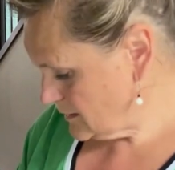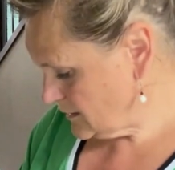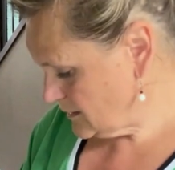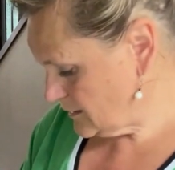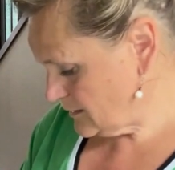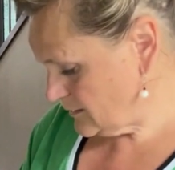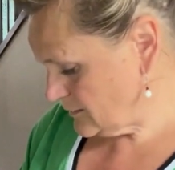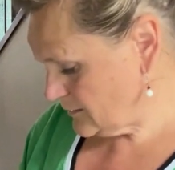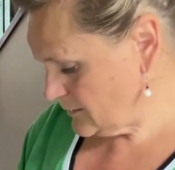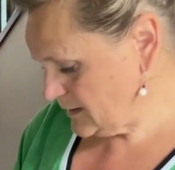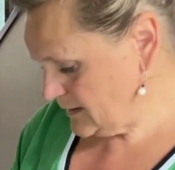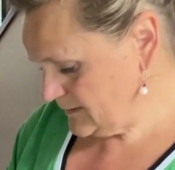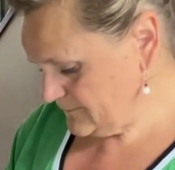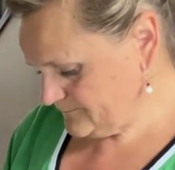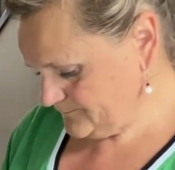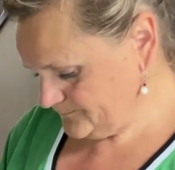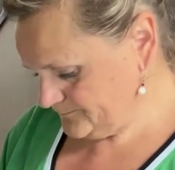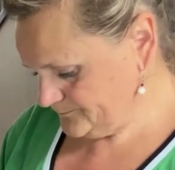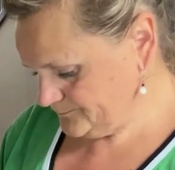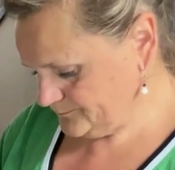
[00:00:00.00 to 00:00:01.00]
all
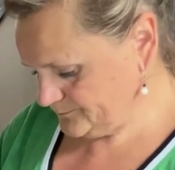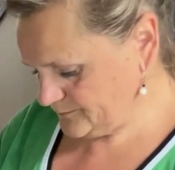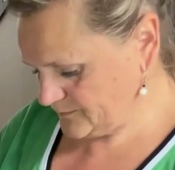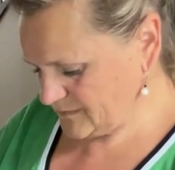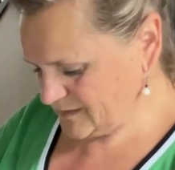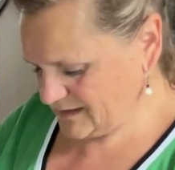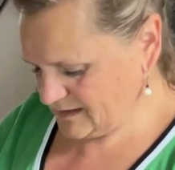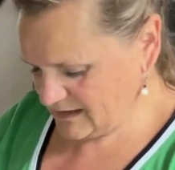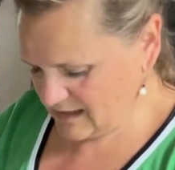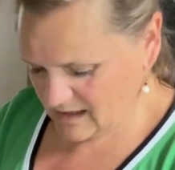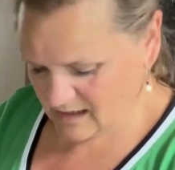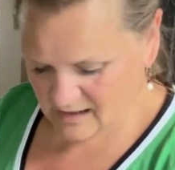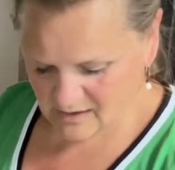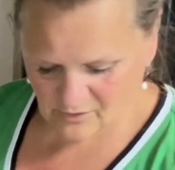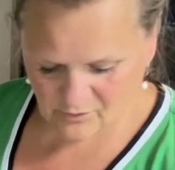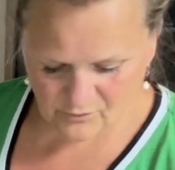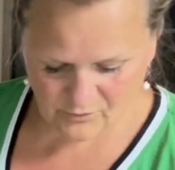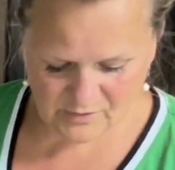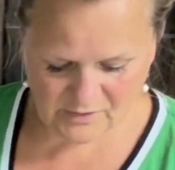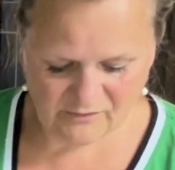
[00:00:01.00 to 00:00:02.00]
right. Yeah, I
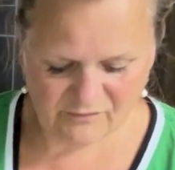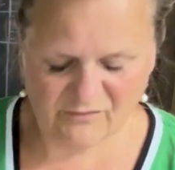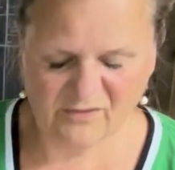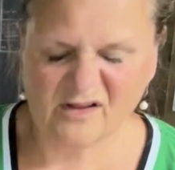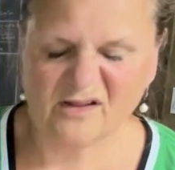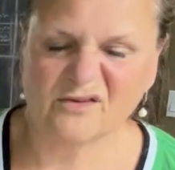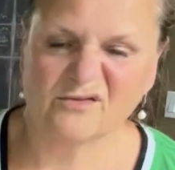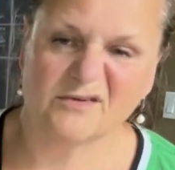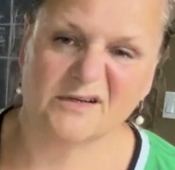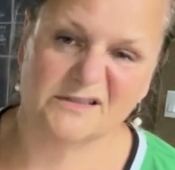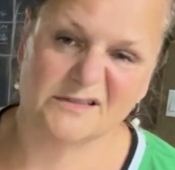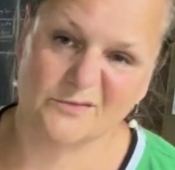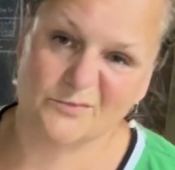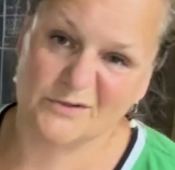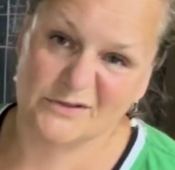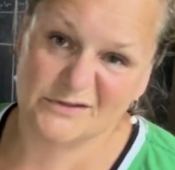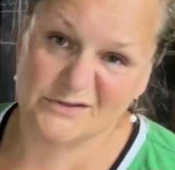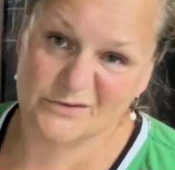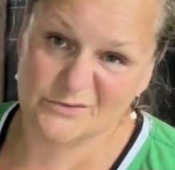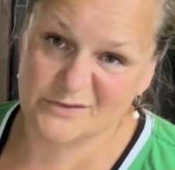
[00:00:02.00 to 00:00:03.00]
don't really follow
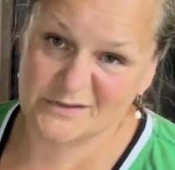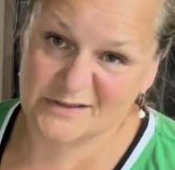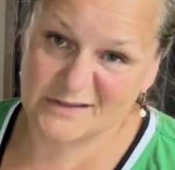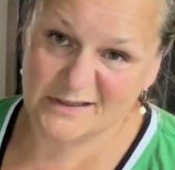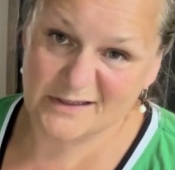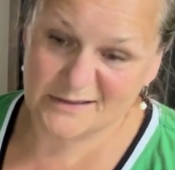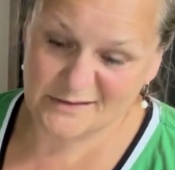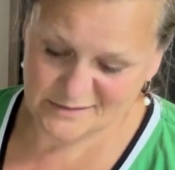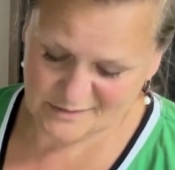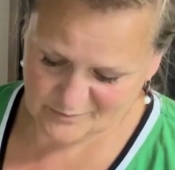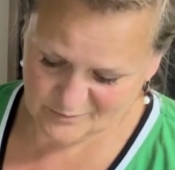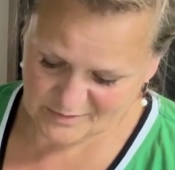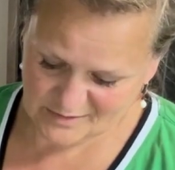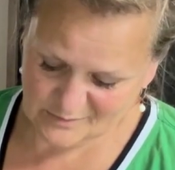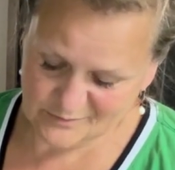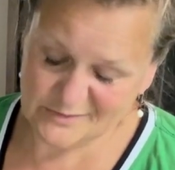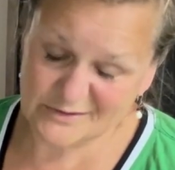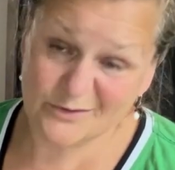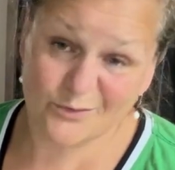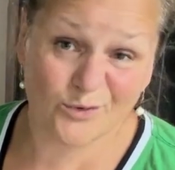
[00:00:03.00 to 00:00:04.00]
recipes to a T.
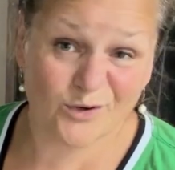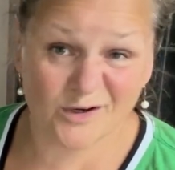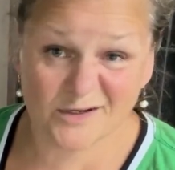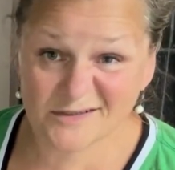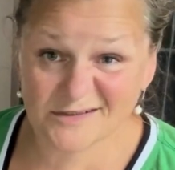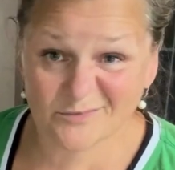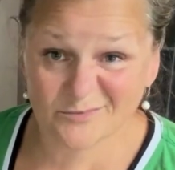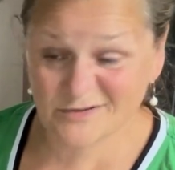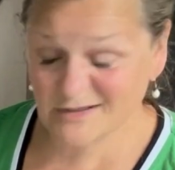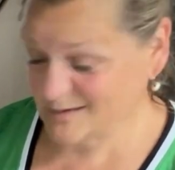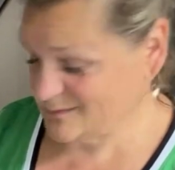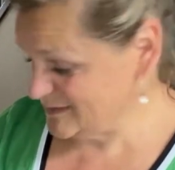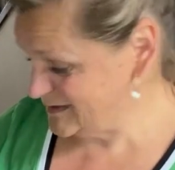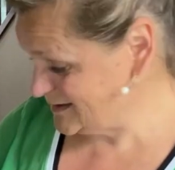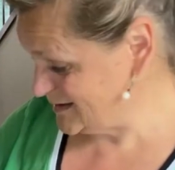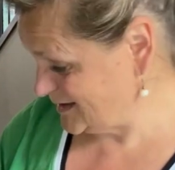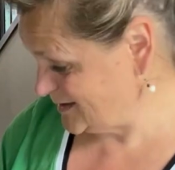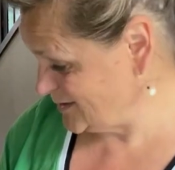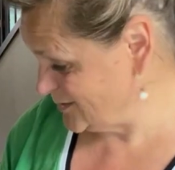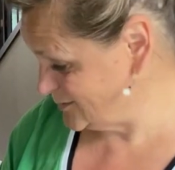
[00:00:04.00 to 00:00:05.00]
Sometimes they work, sometimes
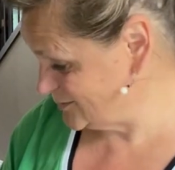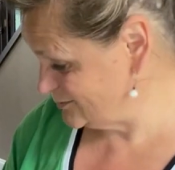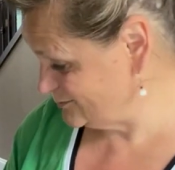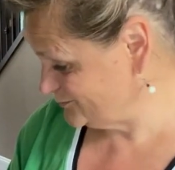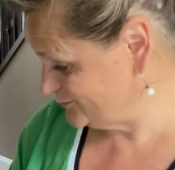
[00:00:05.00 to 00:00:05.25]
they don't.